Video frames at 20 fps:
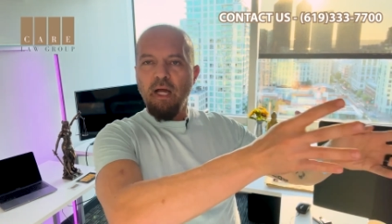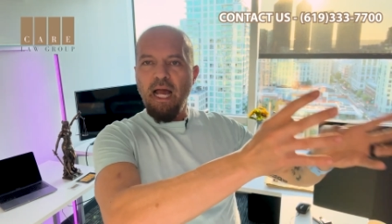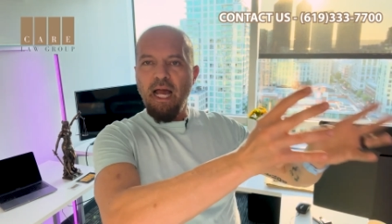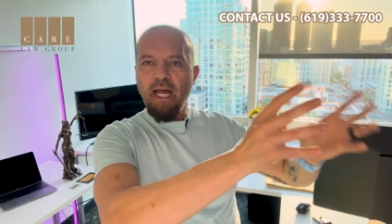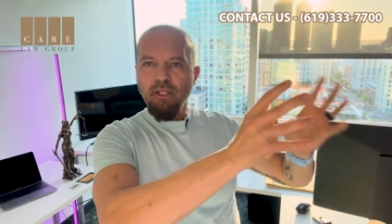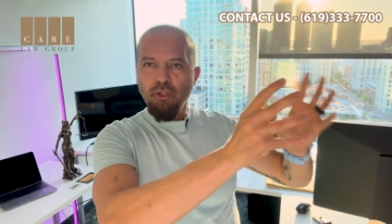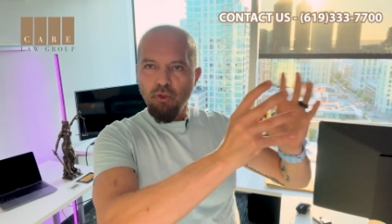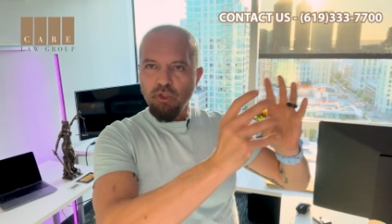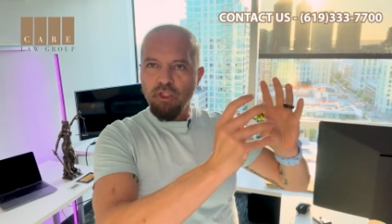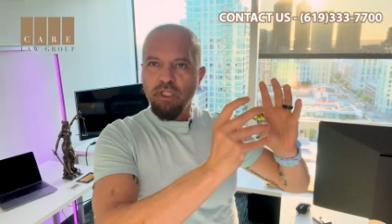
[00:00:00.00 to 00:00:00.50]

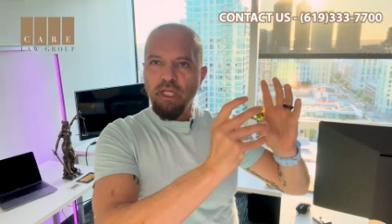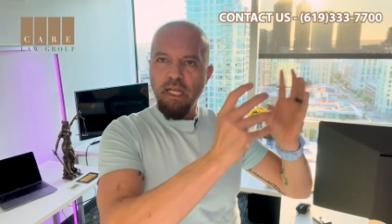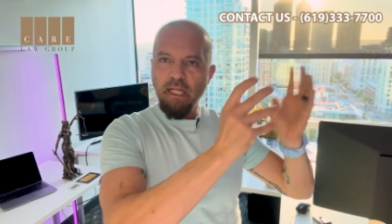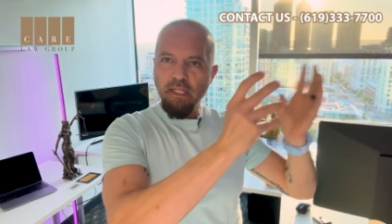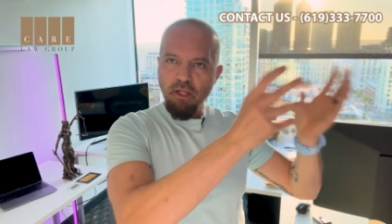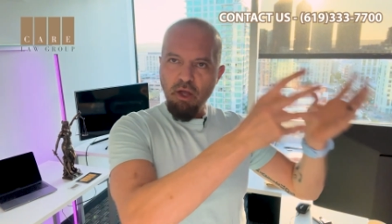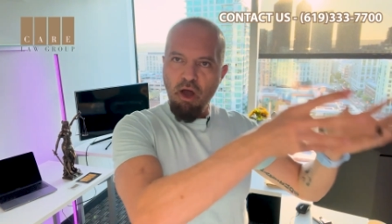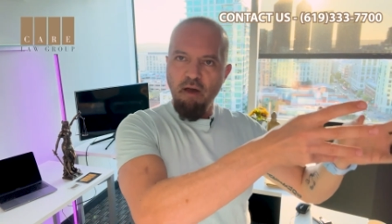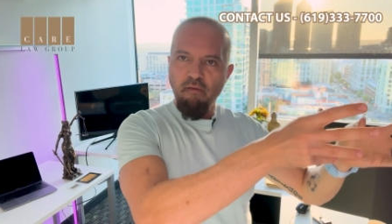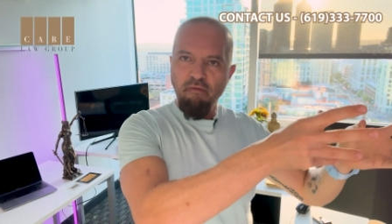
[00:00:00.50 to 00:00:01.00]
And you're telling
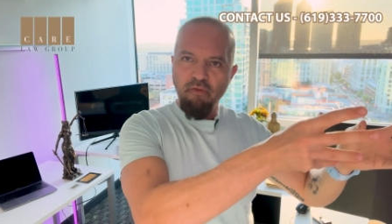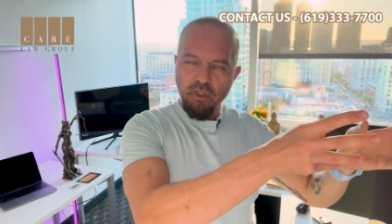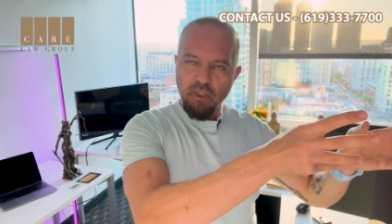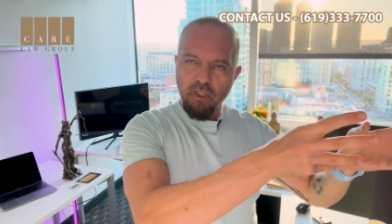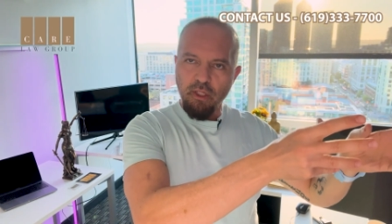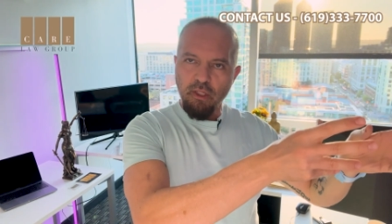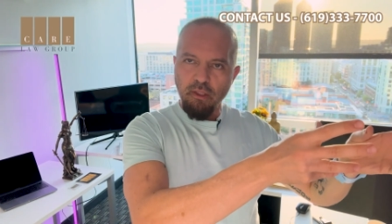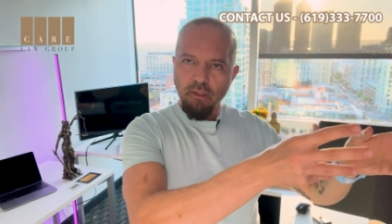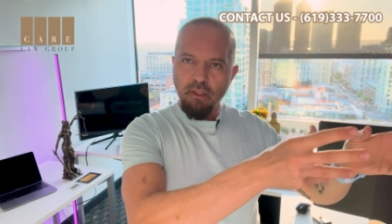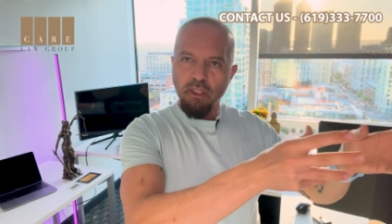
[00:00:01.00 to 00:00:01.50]
the
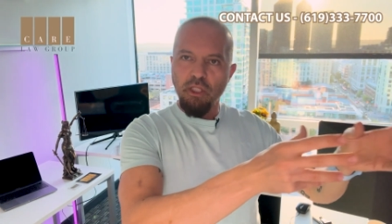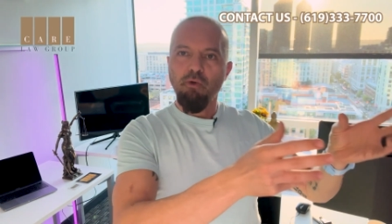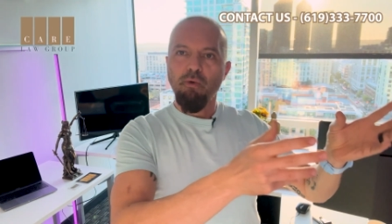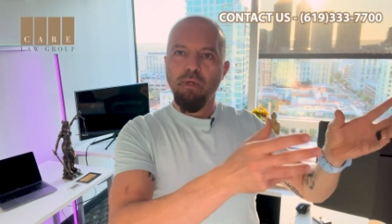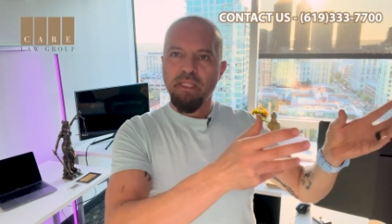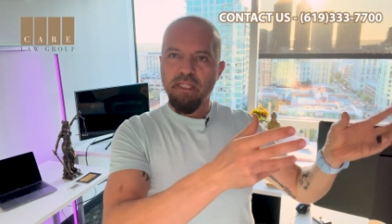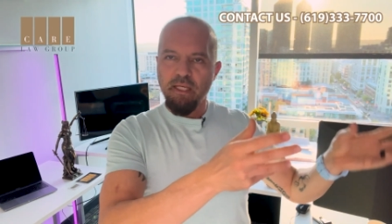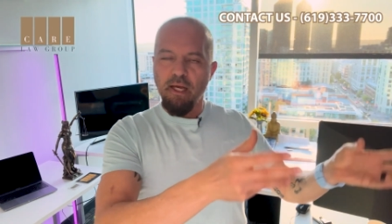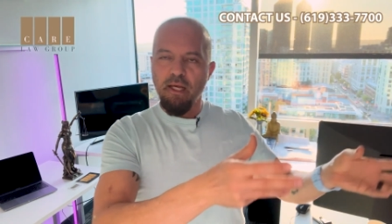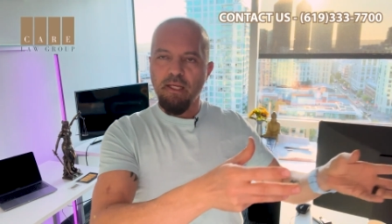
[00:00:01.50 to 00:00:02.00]
officer, the
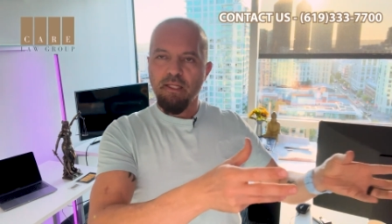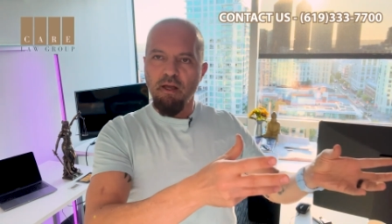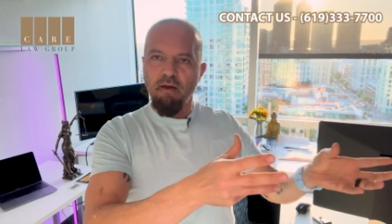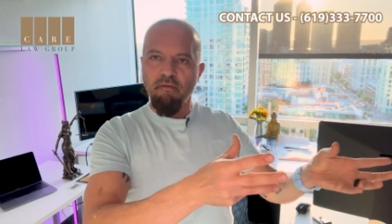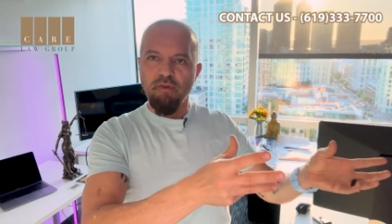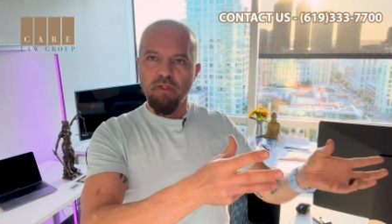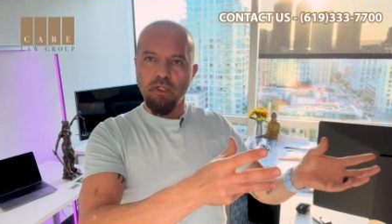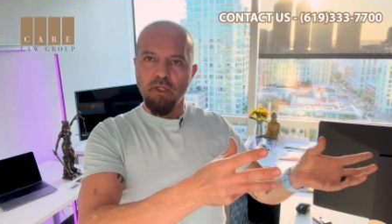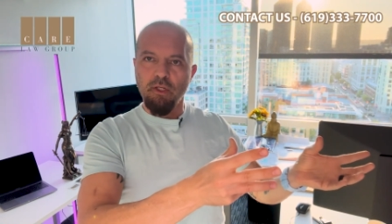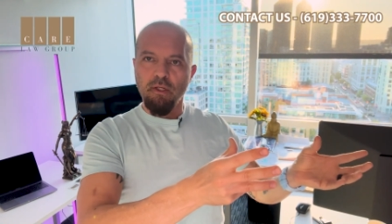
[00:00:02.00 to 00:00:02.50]
USCIS
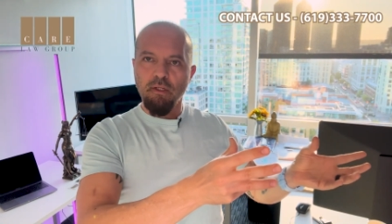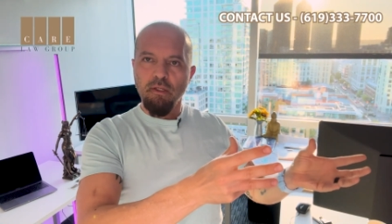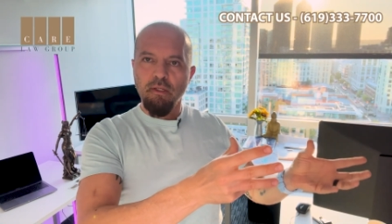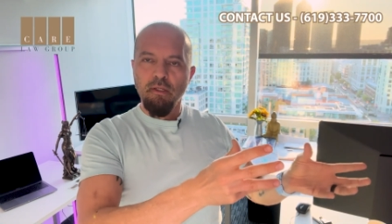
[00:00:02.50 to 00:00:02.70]
officer,